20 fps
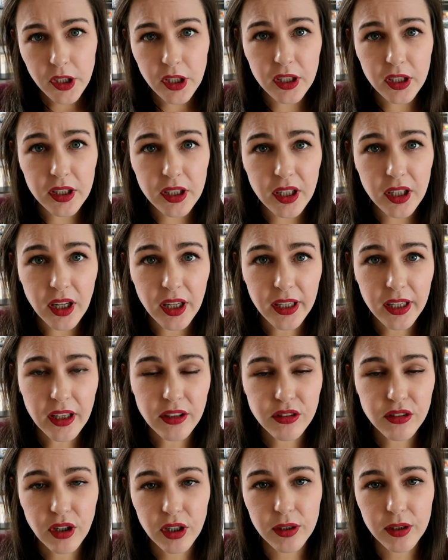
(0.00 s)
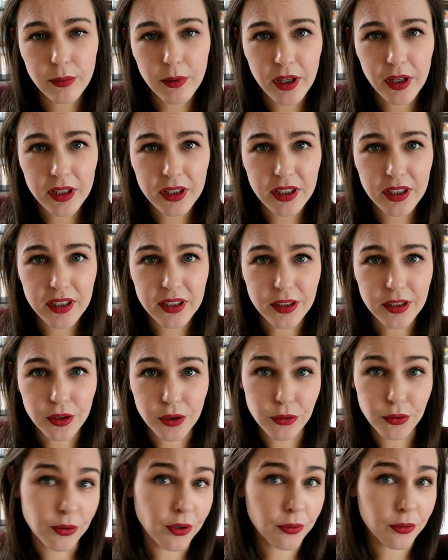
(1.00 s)
until I get transplanted, and
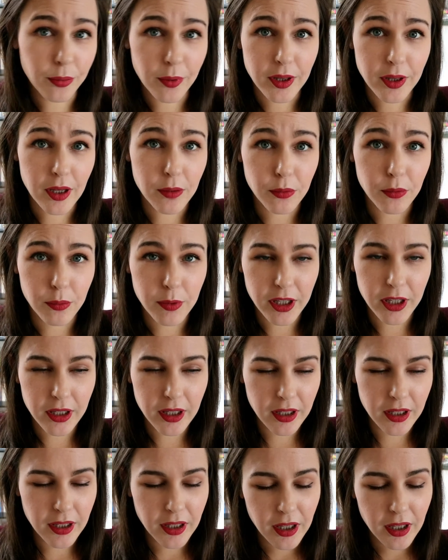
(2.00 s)
who knows when that will be.